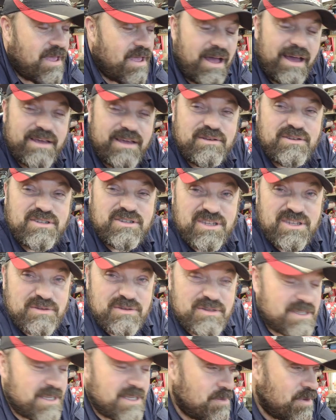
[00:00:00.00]
I used to
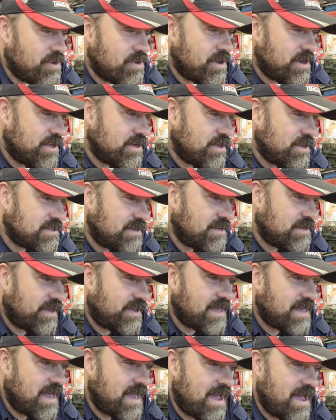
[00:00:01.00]
use CB radios. In fact,
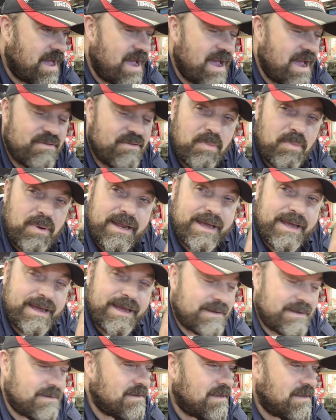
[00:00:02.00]
I have a
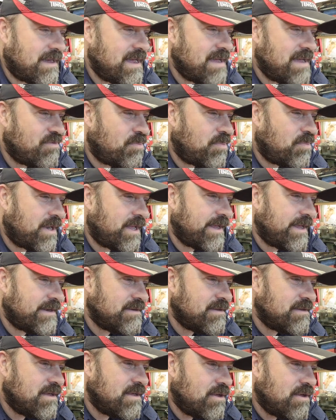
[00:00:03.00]
plan. I have a plan
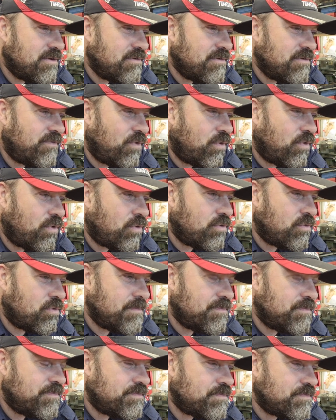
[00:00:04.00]

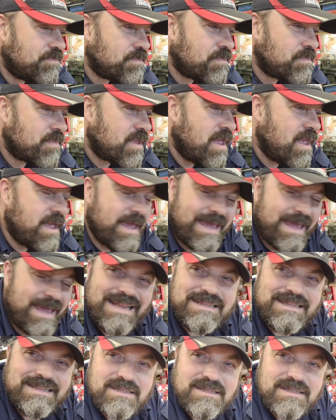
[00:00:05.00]
for
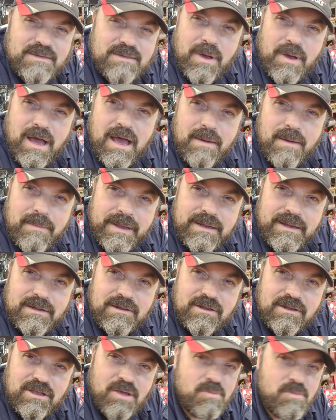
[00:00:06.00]

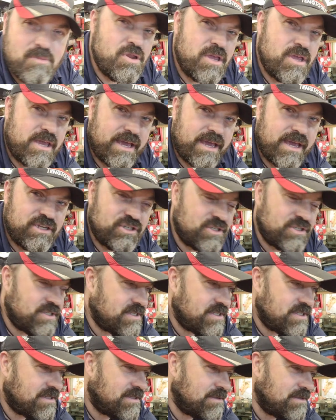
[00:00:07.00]
interdepartmental communication
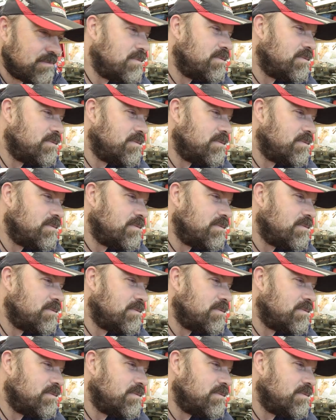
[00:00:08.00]
system